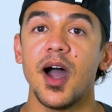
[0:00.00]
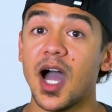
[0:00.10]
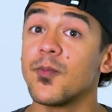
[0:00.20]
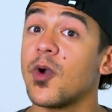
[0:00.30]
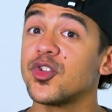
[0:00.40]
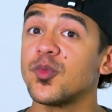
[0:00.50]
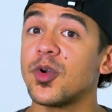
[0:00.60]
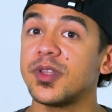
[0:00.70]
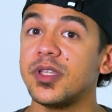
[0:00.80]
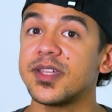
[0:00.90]
I'm Roger
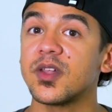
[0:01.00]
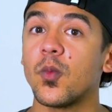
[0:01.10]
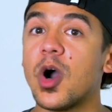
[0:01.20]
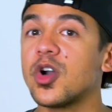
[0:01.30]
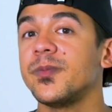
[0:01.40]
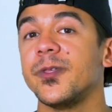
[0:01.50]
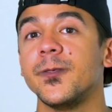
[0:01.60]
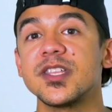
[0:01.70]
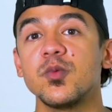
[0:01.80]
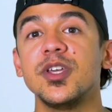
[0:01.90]
Martinez, and welcome to
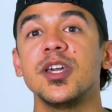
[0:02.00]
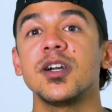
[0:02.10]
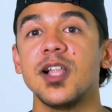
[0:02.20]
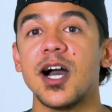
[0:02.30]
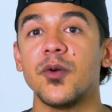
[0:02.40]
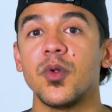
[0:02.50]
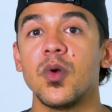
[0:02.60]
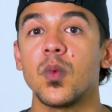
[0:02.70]
This Week in Cloud,